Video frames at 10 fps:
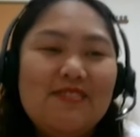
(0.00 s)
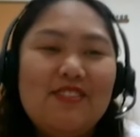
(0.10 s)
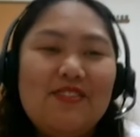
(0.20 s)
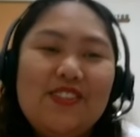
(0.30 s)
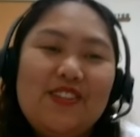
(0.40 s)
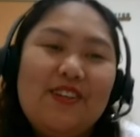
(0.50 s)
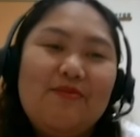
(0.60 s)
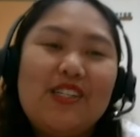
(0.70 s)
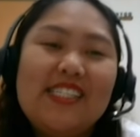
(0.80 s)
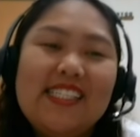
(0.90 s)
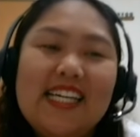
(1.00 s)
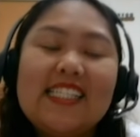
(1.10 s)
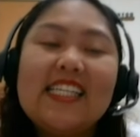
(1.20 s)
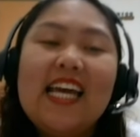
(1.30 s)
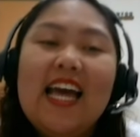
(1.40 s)
move to number
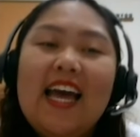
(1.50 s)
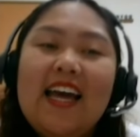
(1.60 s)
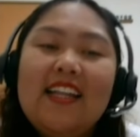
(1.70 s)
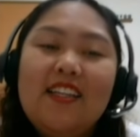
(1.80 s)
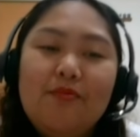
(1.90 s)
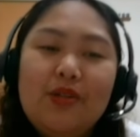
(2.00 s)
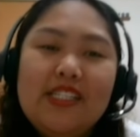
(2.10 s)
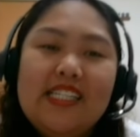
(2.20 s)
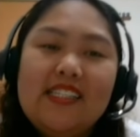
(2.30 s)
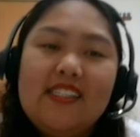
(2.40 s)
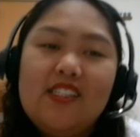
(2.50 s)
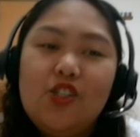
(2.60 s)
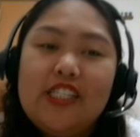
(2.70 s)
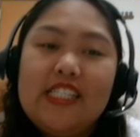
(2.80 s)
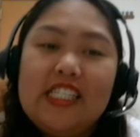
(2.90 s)
6. Number 6 is
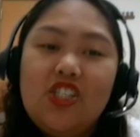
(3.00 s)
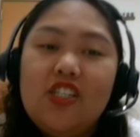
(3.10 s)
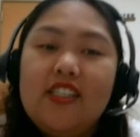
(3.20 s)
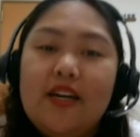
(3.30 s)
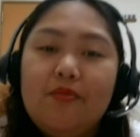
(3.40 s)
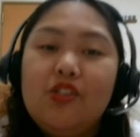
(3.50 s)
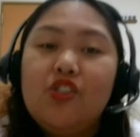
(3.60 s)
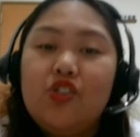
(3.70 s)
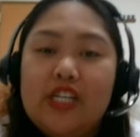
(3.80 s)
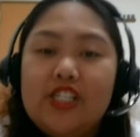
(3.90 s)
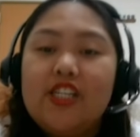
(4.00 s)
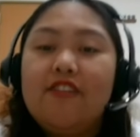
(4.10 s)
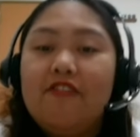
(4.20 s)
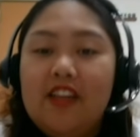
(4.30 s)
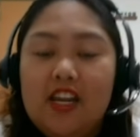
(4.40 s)
your teaching
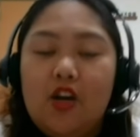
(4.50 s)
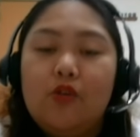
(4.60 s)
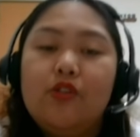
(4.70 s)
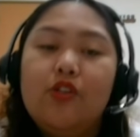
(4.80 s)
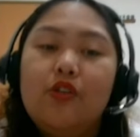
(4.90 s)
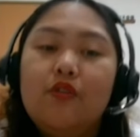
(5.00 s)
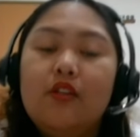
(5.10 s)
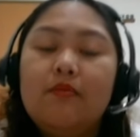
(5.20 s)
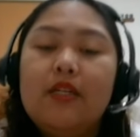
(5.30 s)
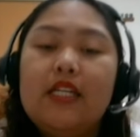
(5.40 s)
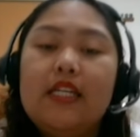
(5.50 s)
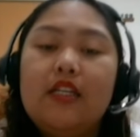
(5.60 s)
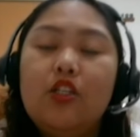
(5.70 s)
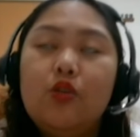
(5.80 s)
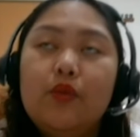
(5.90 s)
demonstration video. So you will
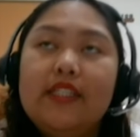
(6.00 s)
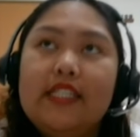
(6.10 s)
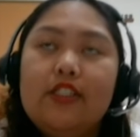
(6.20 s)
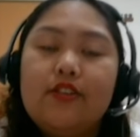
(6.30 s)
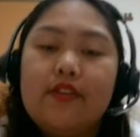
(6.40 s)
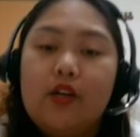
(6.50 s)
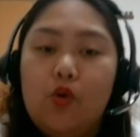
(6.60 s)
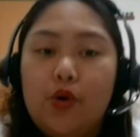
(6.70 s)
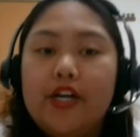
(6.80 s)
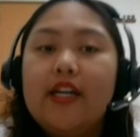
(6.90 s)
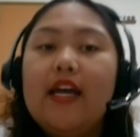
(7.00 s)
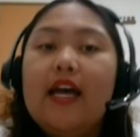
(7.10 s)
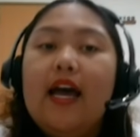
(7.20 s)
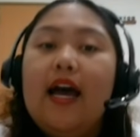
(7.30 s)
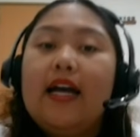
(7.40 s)
need to record
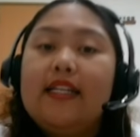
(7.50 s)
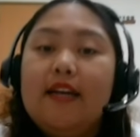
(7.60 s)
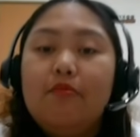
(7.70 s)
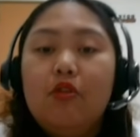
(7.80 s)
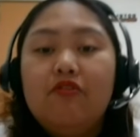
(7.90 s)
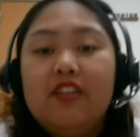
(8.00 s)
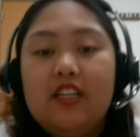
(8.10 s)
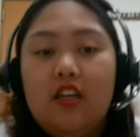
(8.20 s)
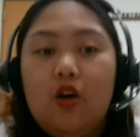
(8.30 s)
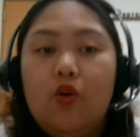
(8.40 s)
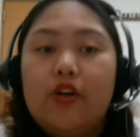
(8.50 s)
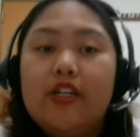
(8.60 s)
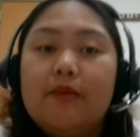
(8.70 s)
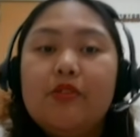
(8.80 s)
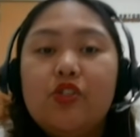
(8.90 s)
a demo video or
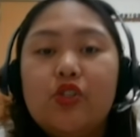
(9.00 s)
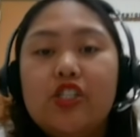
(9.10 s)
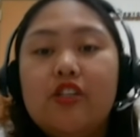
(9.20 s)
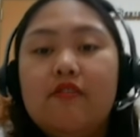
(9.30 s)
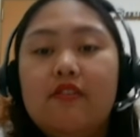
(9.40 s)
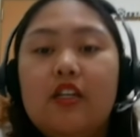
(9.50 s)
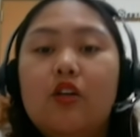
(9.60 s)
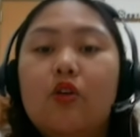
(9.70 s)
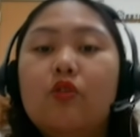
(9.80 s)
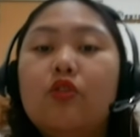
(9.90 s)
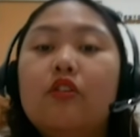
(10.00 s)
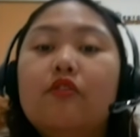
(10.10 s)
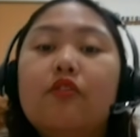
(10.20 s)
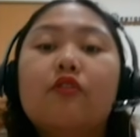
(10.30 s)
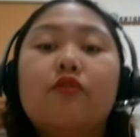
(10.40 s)
demonstration video good
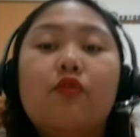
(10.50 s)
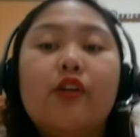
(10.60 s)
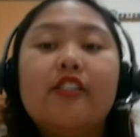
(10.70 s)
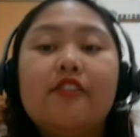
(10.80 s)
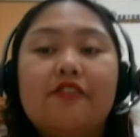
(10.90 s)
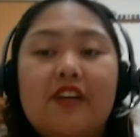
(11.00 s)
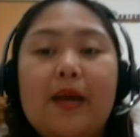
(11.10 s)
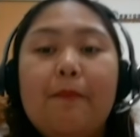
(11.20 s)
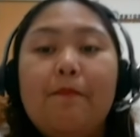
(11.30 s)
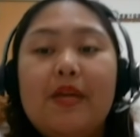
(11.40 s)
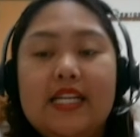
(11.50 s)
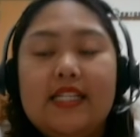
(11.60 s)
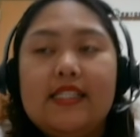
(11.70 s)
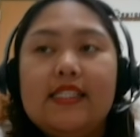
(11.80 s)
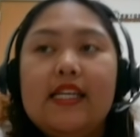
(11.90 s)
for 4 to 5
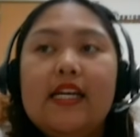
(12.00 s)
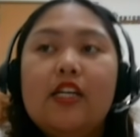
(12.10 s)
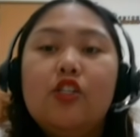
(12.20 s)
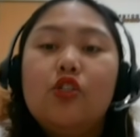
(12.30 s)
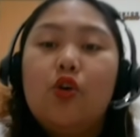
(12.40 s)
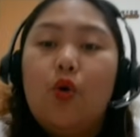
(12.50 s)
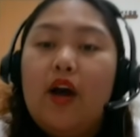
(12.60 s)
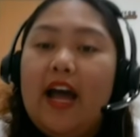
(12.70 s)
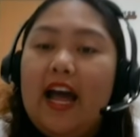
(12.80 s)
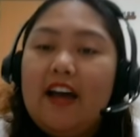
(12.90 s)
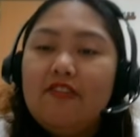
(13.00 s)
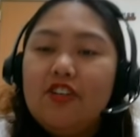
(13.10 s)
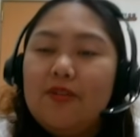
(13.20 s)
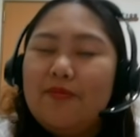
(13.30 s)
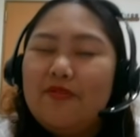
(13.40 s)
minutes. So
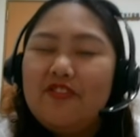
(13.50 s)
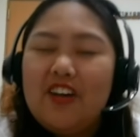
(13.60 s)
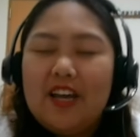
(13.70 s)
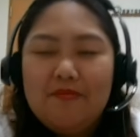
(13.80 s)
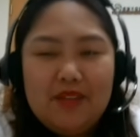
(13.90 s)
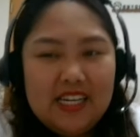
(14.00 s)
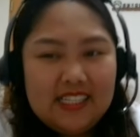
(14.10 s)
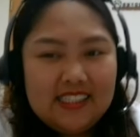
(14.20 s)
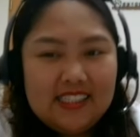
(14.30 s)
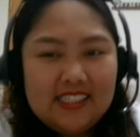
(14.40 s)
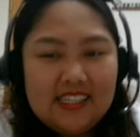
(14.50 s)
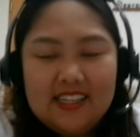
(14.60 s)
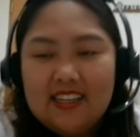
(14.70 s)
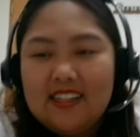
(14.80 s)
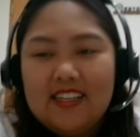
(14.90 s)
after 5 minutes,
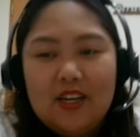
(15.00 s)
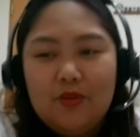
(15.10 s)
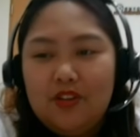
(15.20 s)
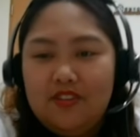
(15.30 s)
they will